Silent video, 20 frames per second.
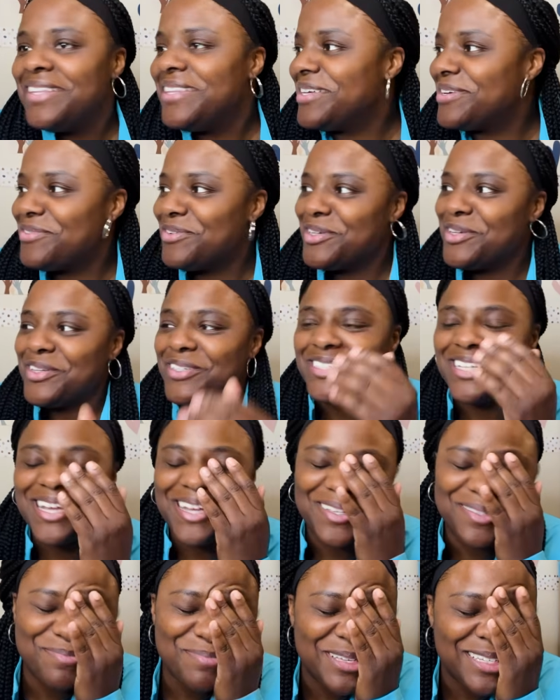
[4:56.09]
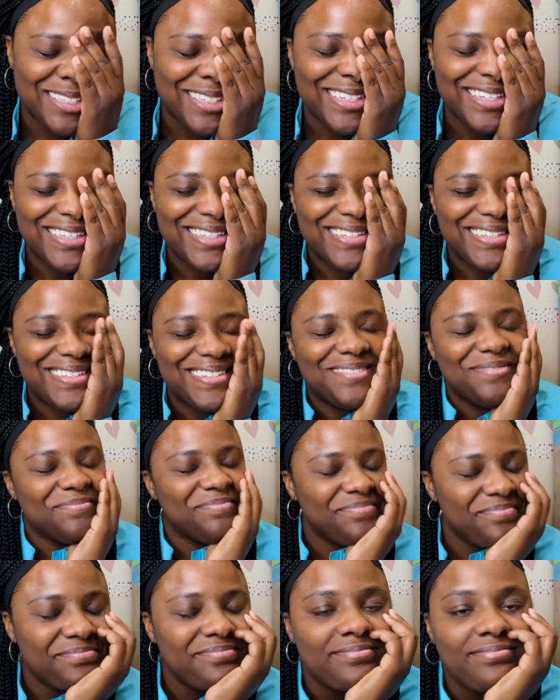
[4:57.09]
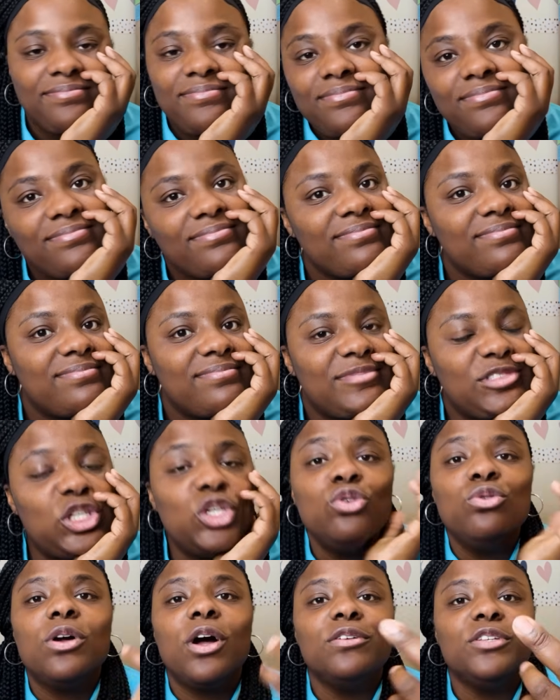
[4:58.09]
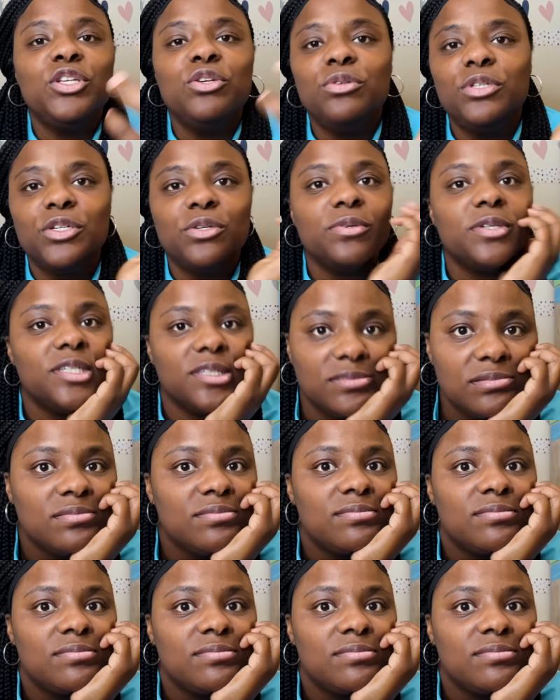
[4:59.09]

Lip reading: Look for your child's missing. You go, you do it.